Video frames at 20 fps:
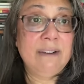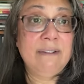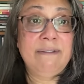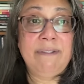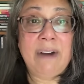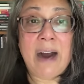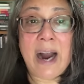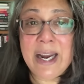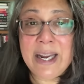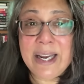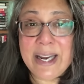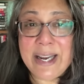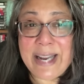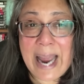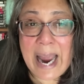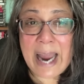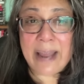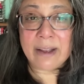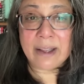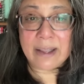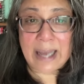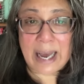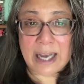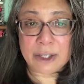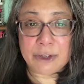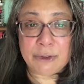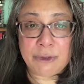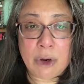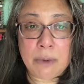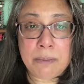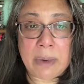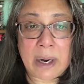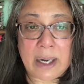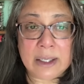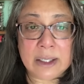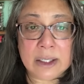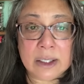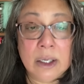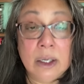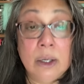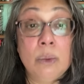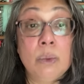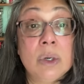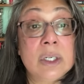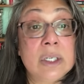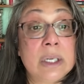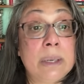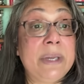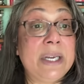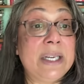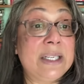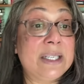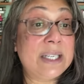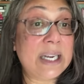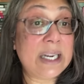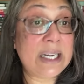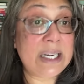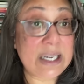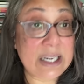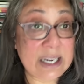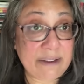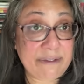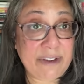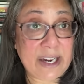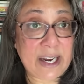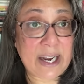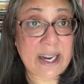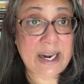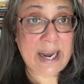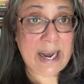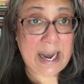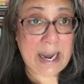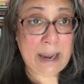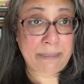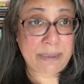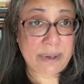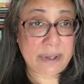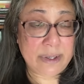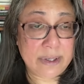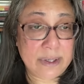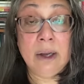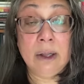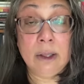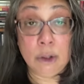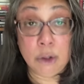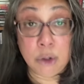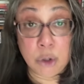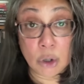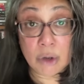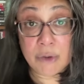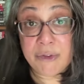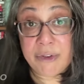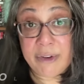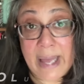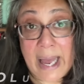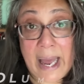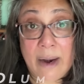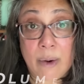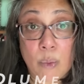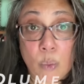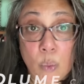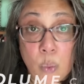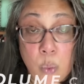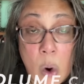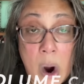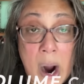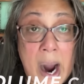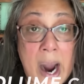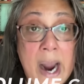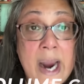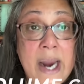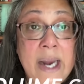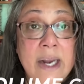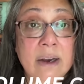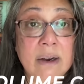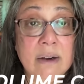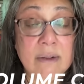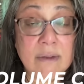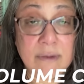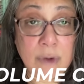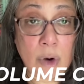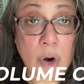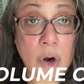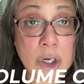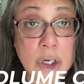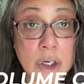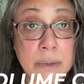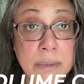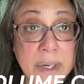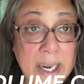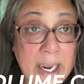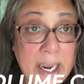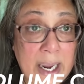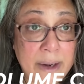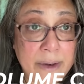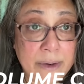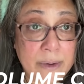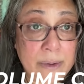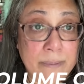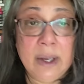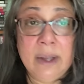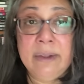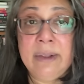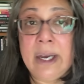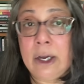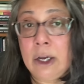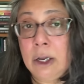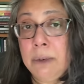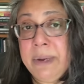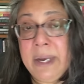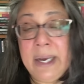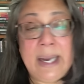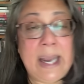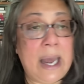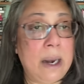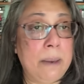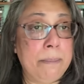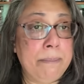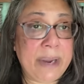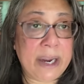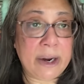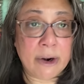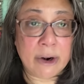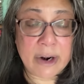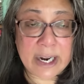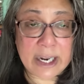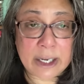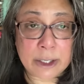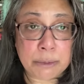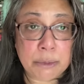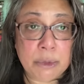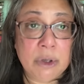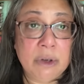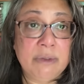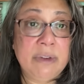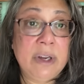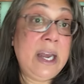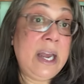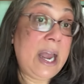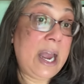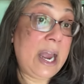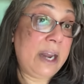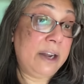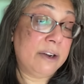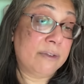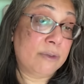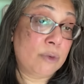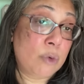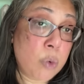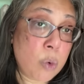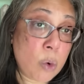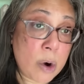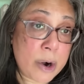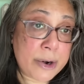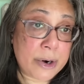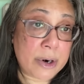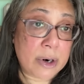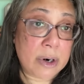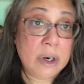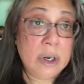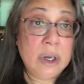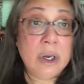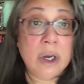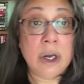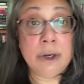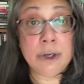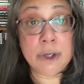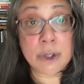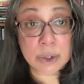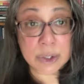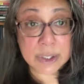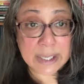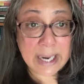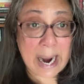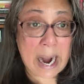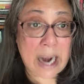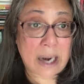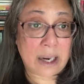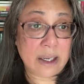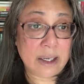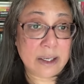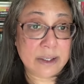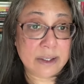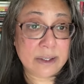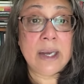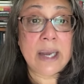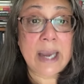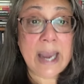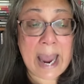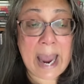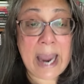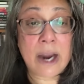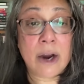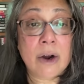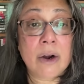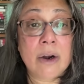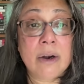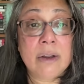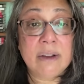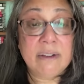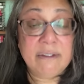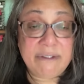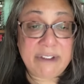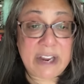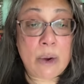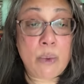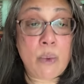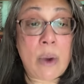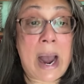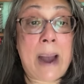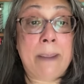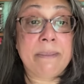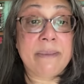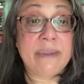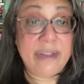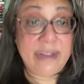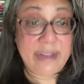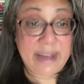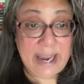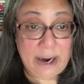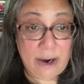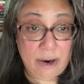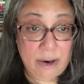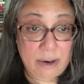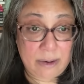Find a day in the last few months where something significant happened. Look for that wide volume candle. That could be, again, a big earnings move, end of quarter, a news catalyst. Anchor the VWAP there.